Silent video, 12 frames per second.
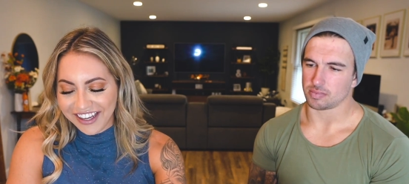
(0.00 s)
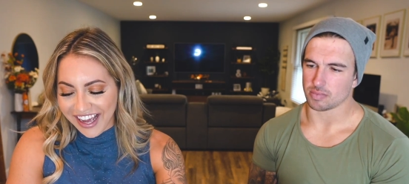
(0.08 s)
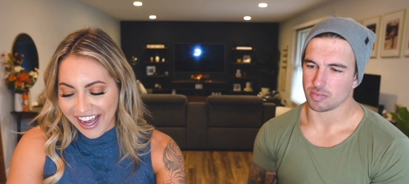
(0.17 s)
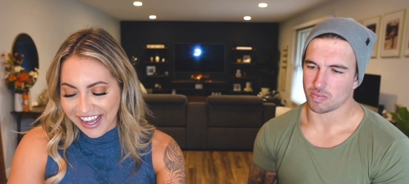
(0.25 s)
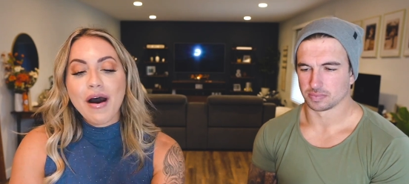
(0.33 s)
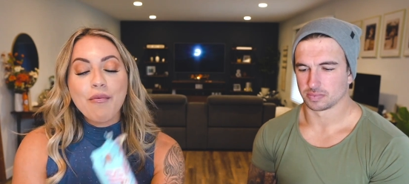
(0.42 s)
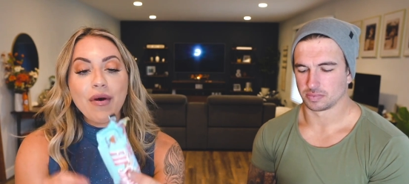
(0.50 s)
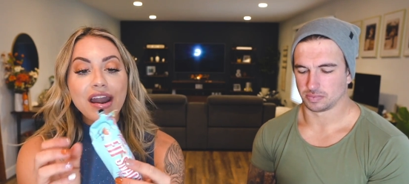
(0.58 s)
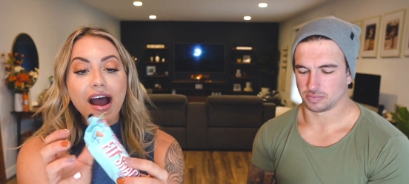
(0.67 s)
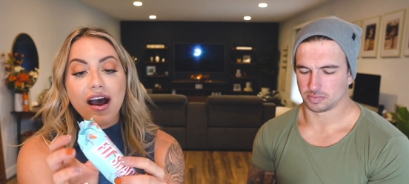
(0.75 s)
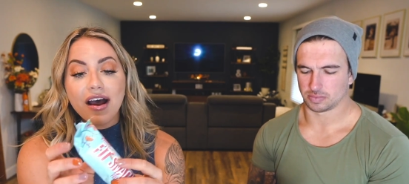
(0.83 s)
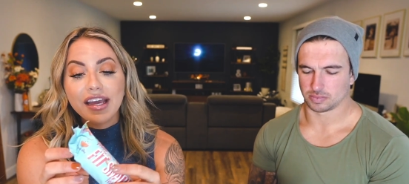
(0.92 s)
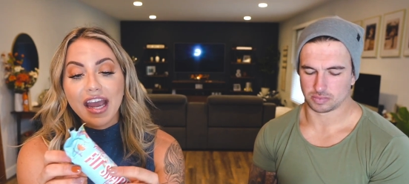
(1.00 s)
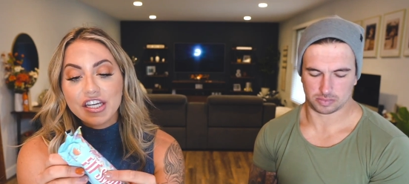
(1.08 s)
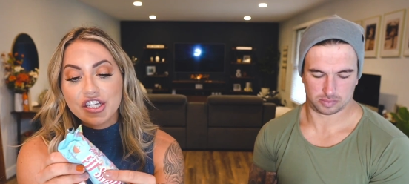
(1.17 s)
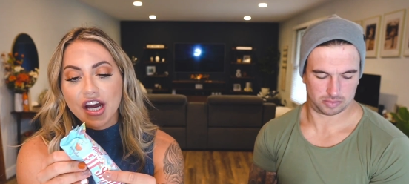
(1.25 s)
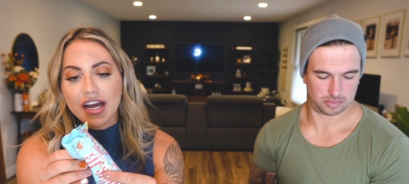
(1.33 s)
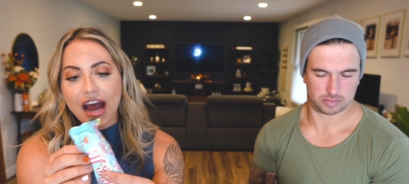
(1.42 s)
Speaker 1: okay. When uh,
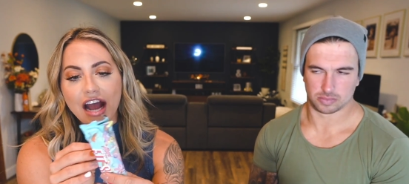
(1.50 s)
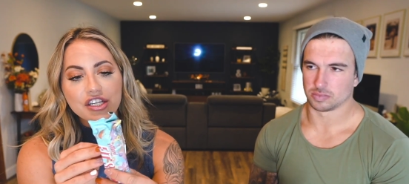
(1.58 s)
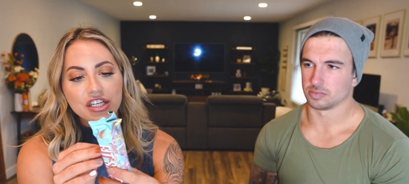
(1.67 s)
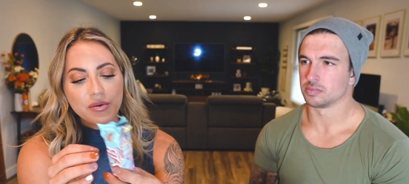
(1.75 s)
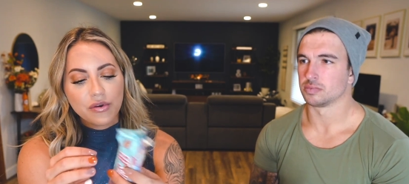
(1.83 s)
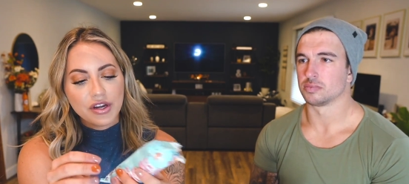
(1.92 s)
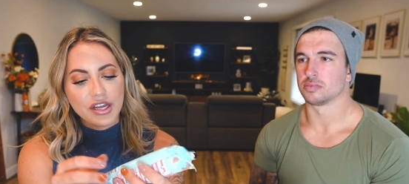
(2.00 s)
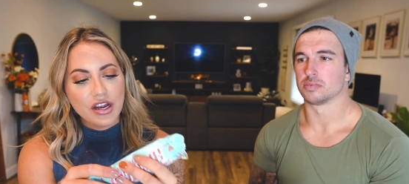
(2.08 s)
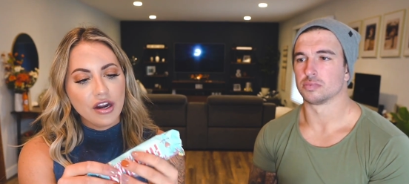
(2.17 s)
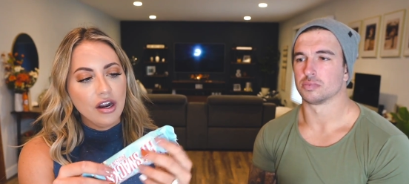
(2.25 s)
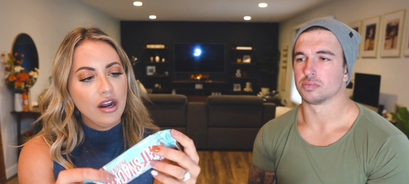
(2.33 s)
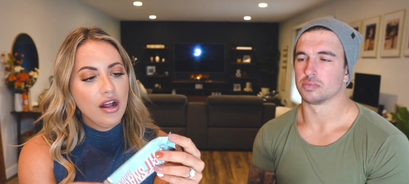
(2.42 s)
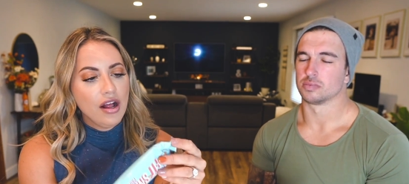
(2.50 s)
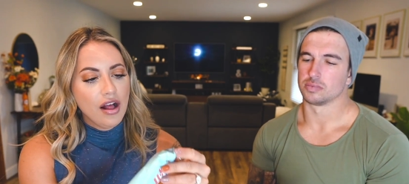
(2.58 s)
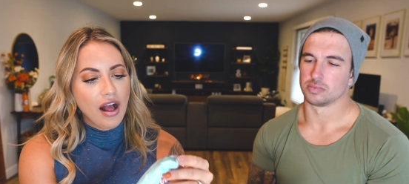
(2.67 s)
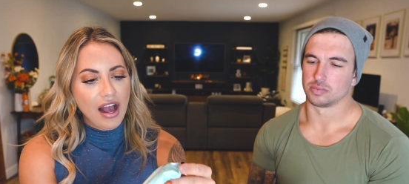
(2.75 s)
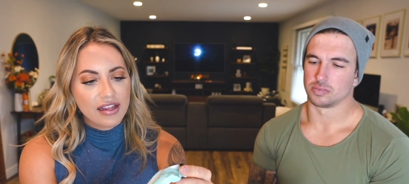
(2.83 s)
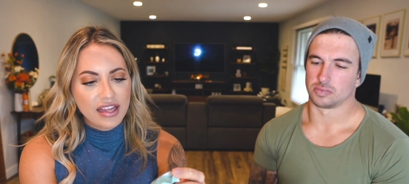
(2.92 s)
Keisha and Ashley were here,
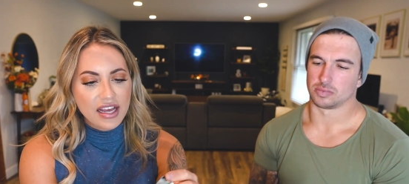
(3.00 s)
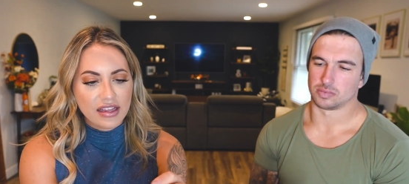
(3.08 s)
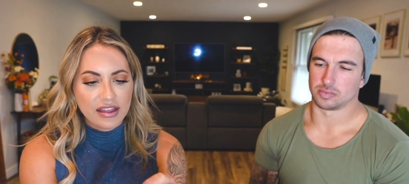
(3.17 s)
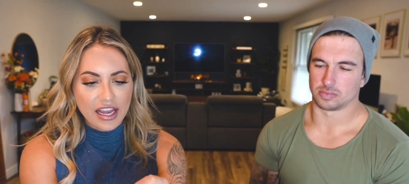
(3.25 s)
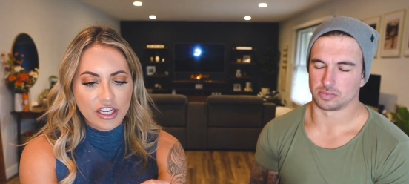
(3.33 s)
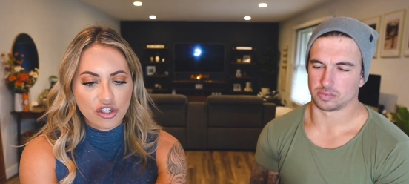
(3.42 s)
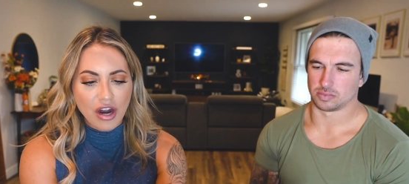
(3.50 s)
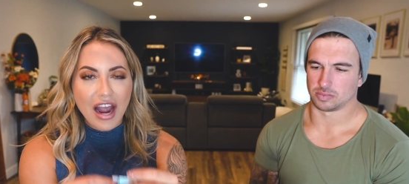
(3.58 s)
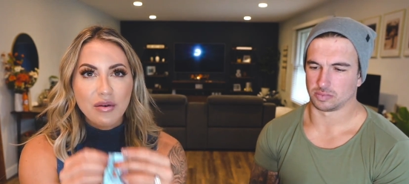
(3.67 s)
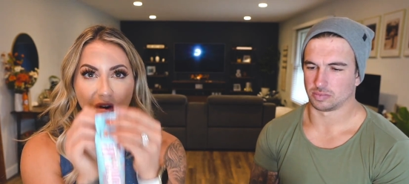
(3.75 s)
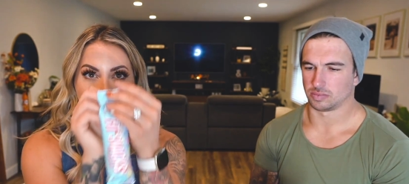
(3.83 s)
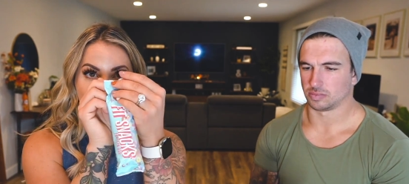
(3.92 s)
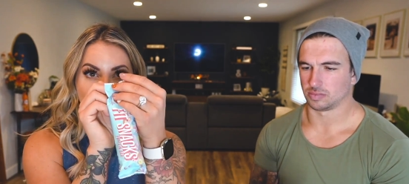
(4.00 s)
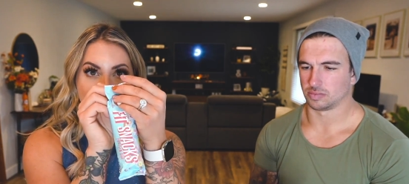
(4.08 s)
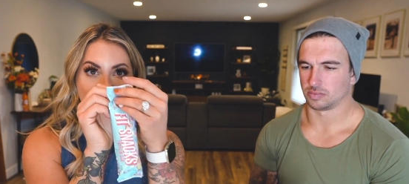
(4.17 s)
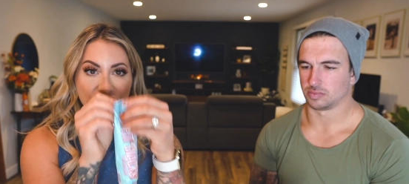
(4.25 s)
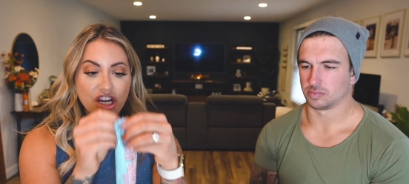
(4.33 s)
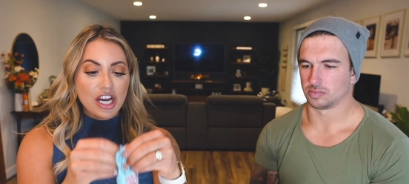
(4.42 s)
I think they tried one of these
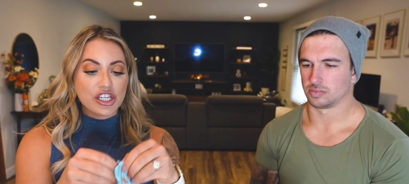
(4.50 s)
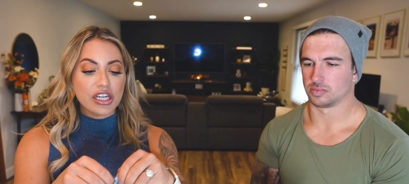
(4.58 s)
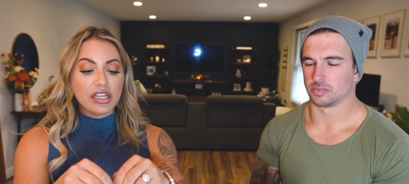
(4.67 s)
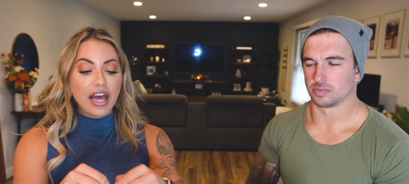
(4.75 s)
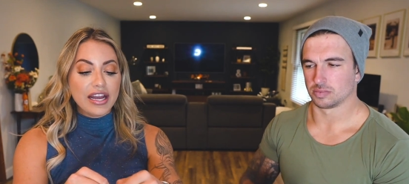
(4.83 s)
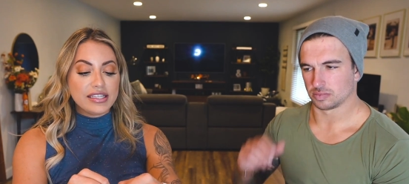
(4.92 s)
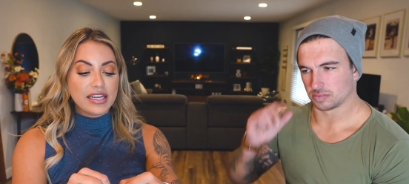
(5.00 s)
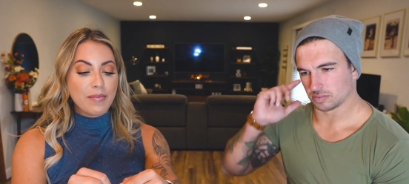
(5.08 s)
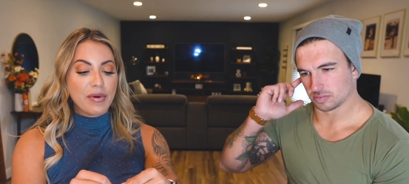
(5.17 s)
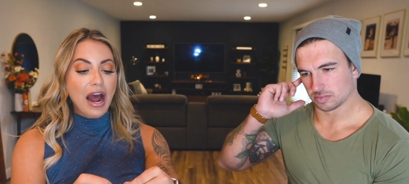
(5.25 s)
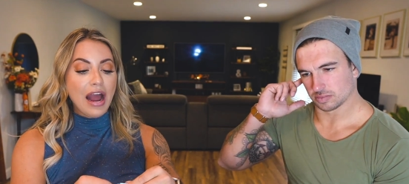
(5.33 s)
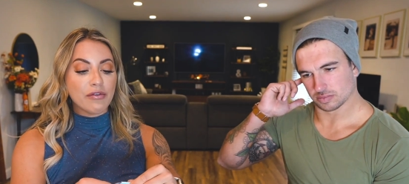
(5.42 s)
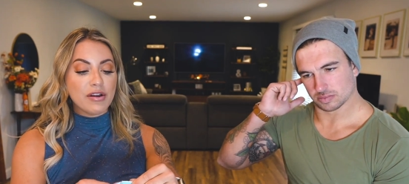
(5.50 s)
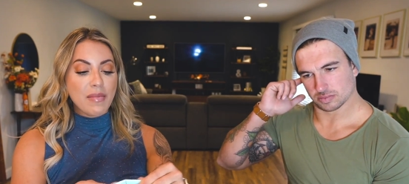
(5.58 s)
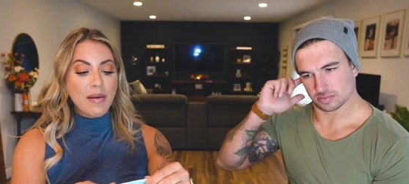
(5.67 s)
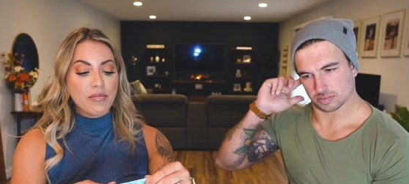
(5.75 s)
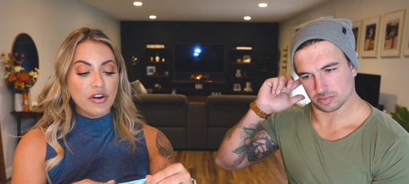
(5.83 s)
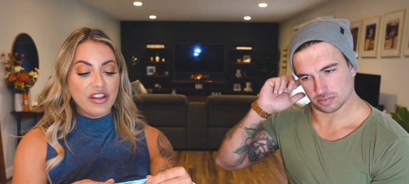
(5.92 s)
and she actually liked it, but I
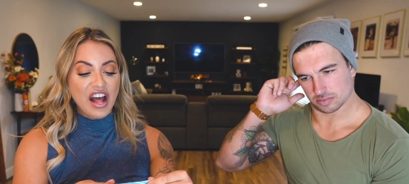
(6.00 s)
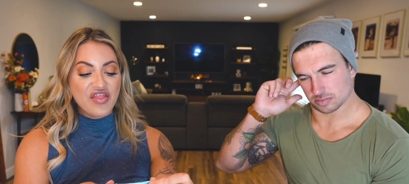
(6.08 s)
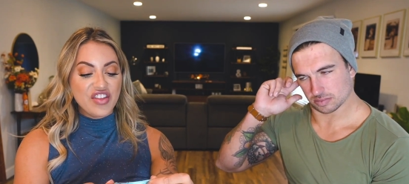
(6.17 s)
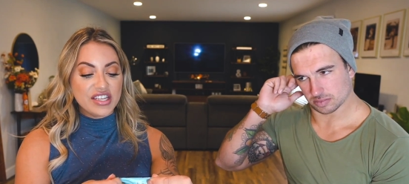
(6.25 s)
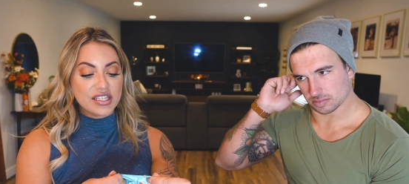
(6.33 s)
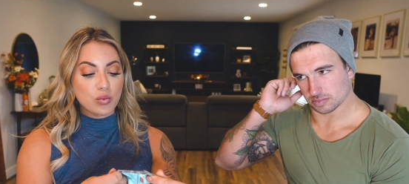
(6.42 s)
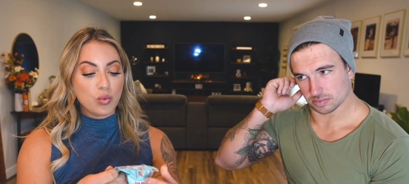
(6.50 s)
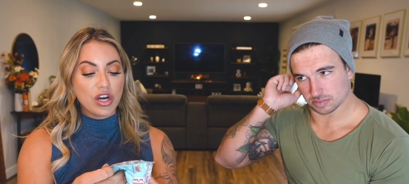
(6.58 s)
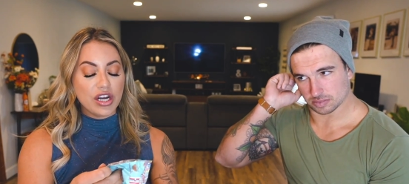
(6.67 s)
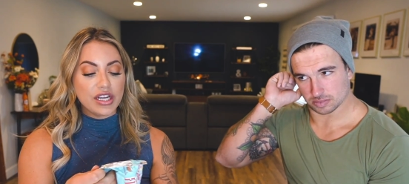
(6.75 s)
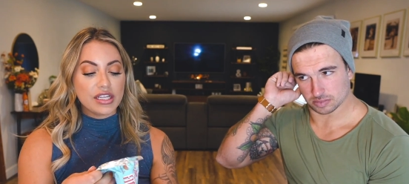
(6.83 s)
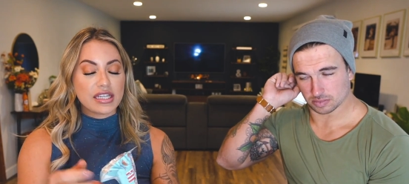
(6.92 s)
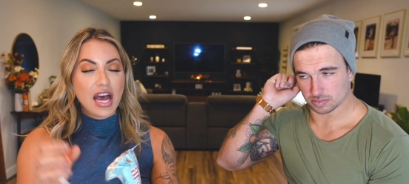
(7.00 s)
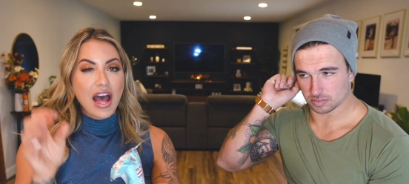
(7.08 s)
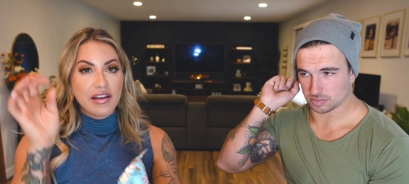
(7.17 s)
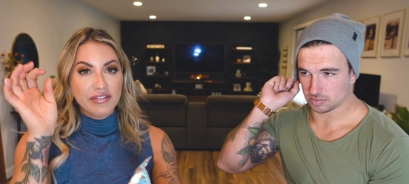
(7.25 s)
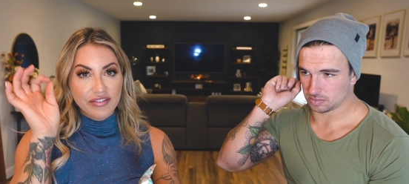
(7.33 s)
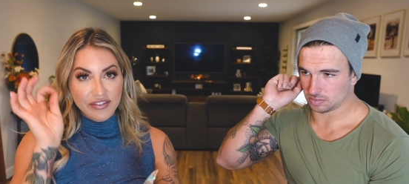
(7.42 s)
remember that this was
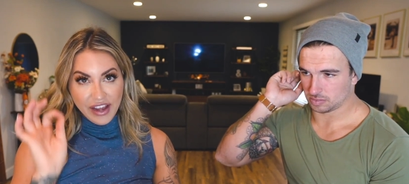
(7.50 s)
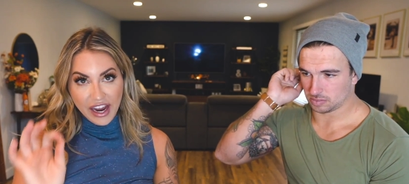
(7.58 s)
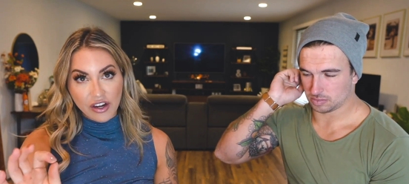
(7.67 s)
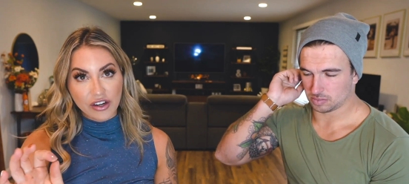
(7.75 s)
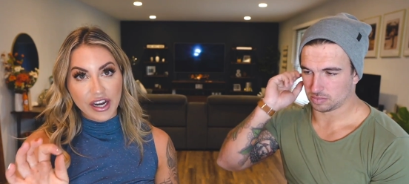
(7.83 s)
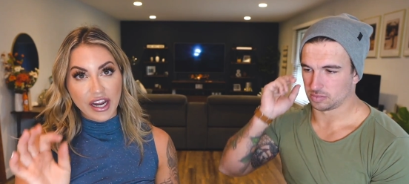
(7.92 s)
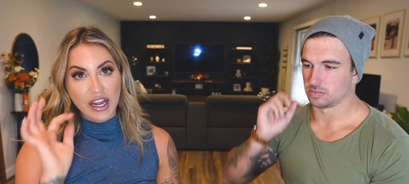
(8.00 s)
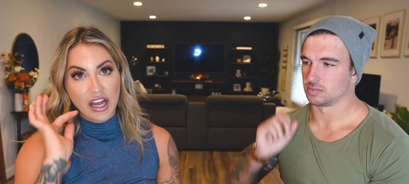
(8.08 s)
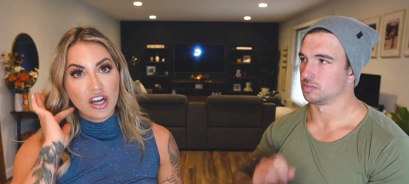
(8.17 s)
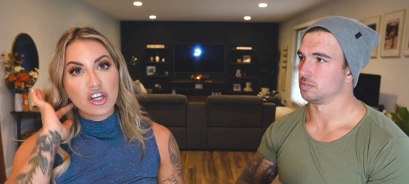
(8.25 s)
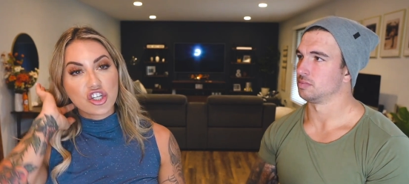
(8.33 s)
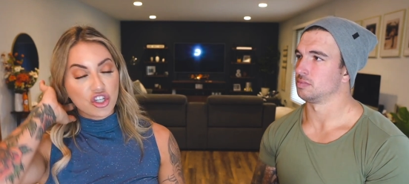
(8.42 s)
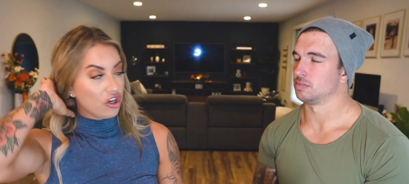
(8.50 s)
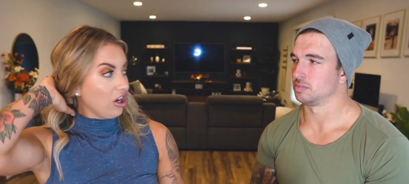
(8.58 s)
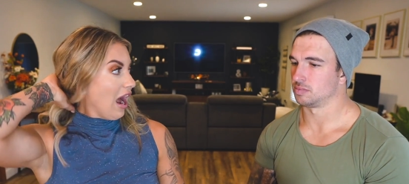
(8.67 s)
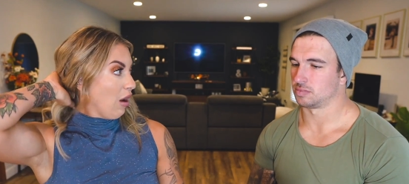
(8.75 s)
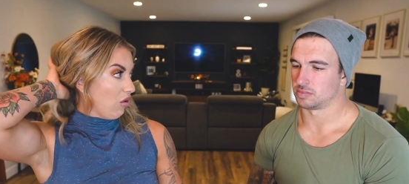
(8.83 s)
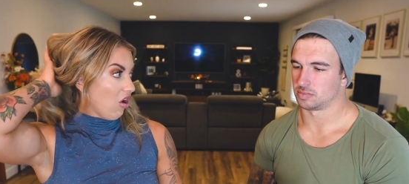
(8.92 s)
very sugar
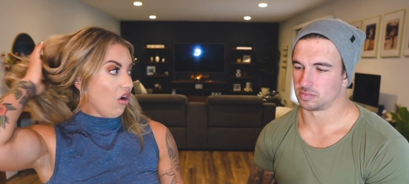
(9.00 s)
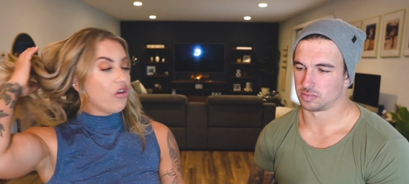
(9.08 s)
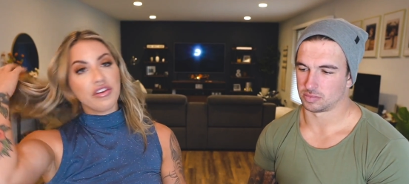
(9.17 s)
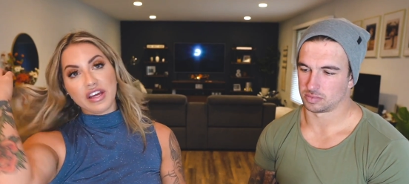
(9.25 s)
alcohol